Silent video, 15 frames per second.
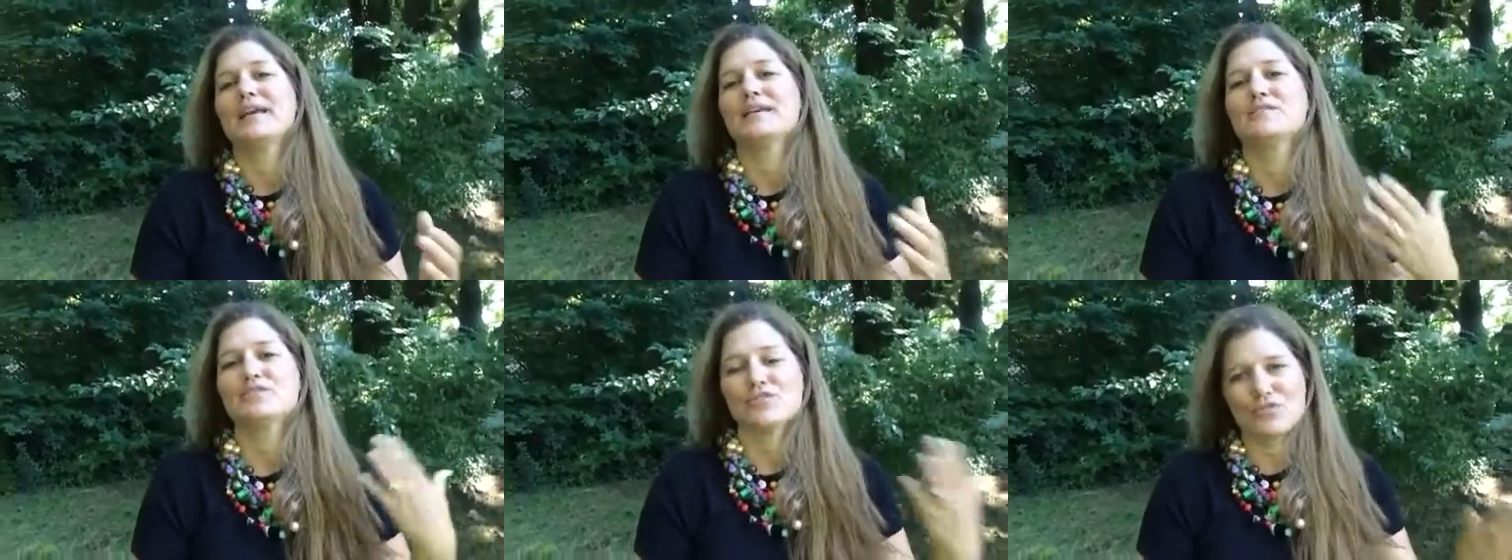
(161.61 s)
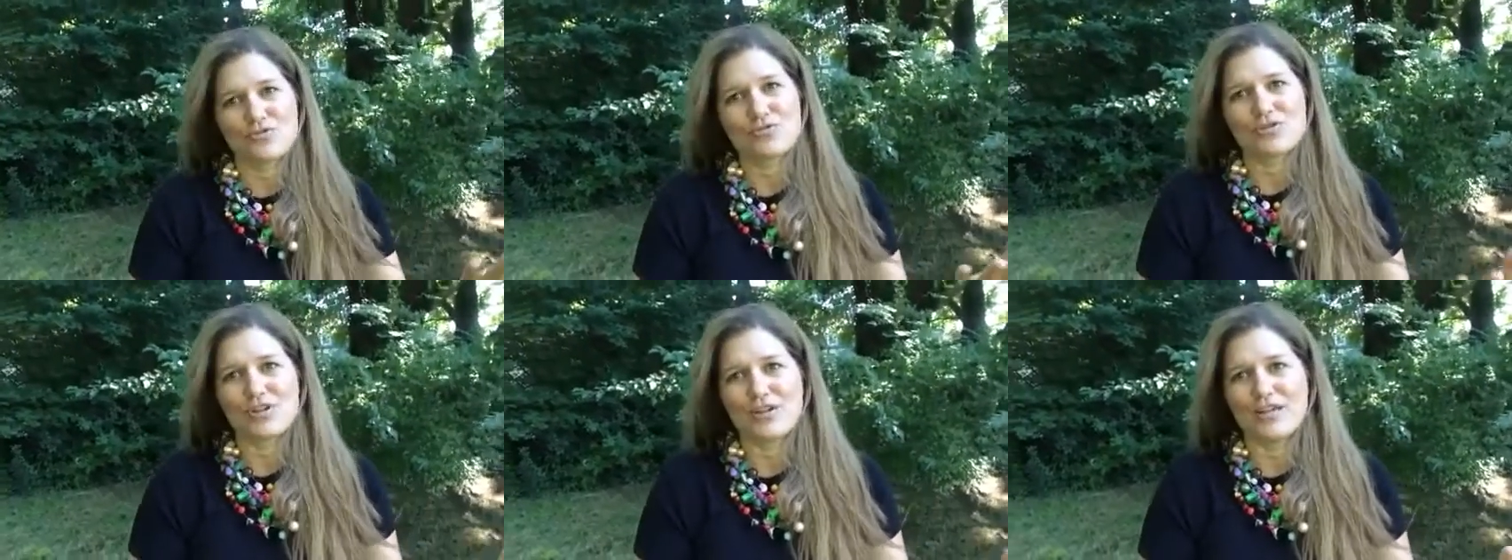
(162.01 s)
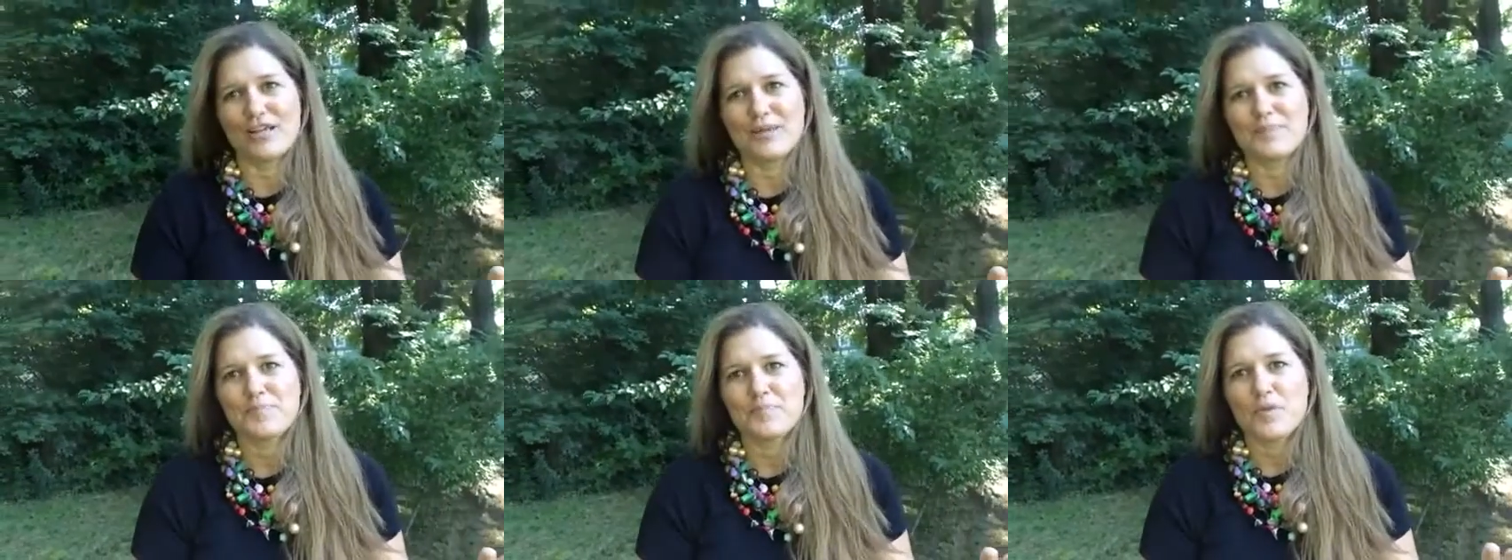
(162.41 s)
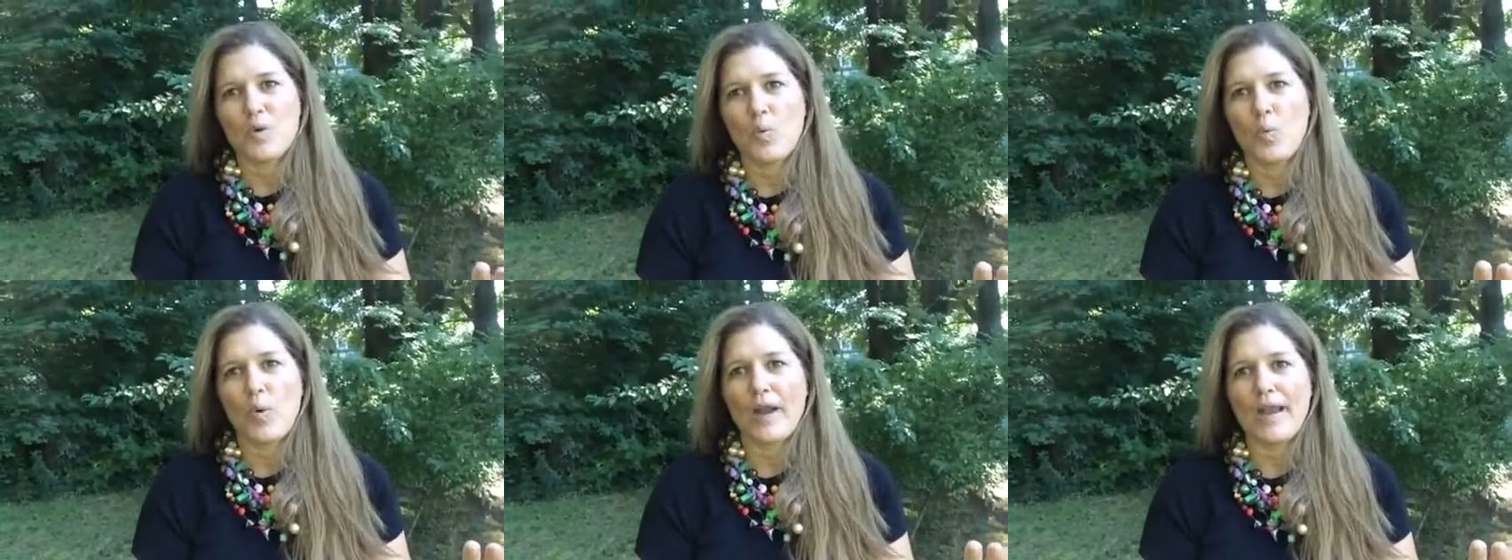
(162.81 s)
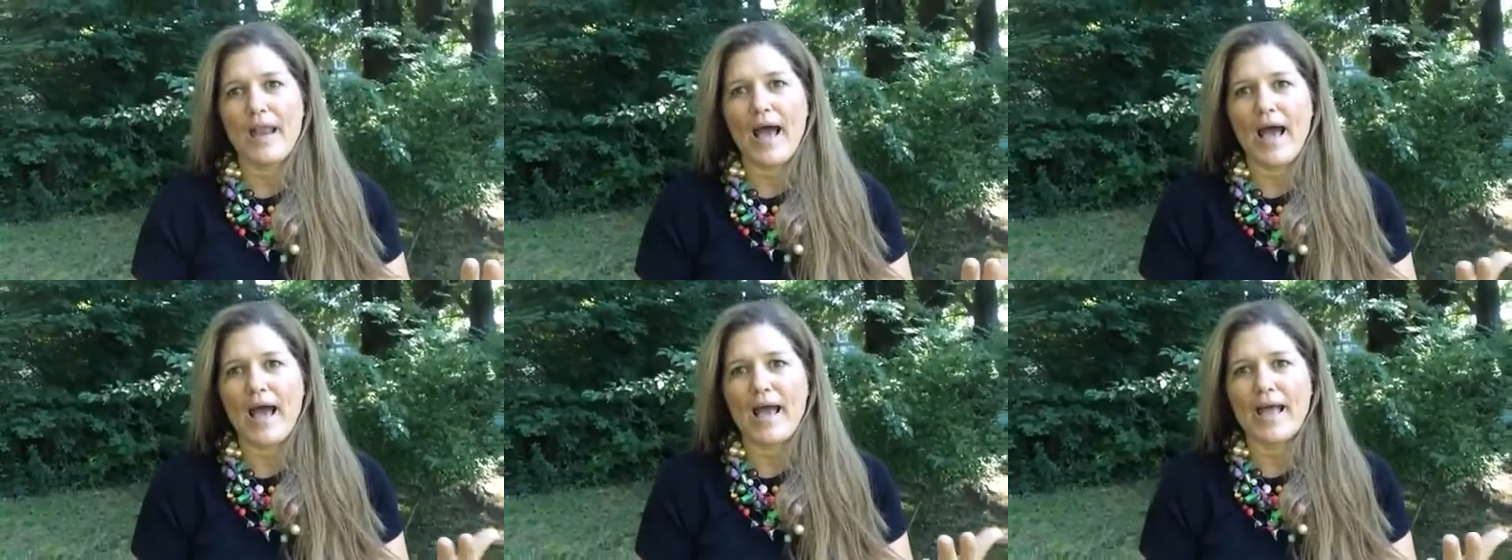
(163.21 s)
is usually
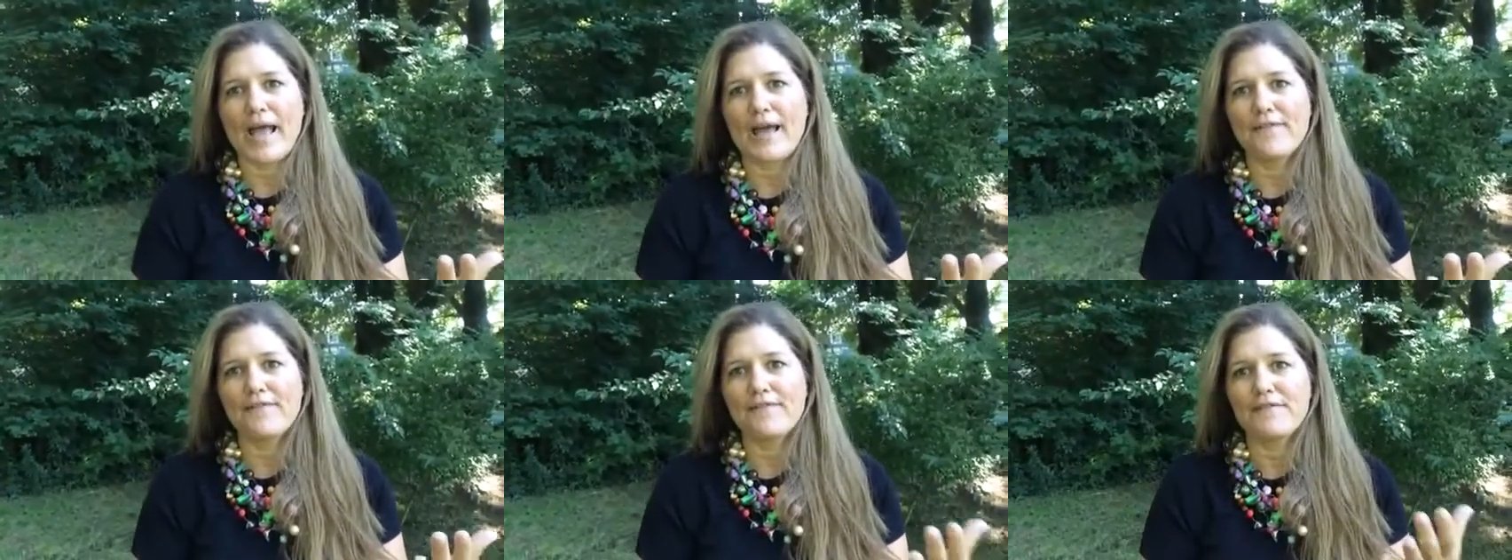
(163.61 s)
when I